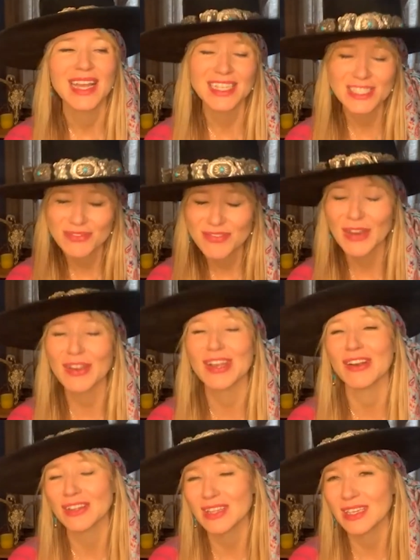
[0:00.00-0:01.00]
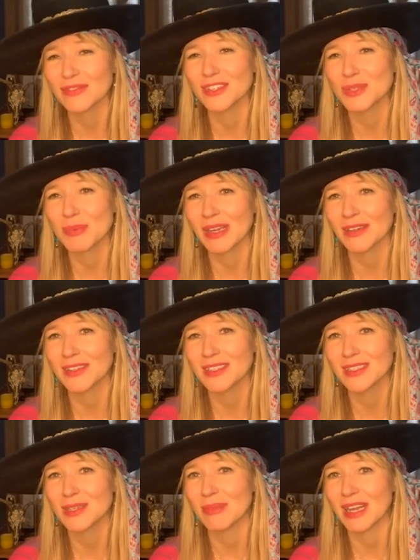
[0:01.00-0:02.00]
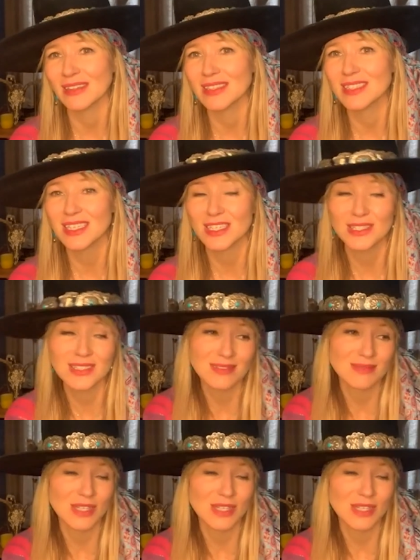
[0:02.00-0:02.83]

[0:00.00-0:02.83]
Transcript: It's a very hard thing for us parents to balance, because,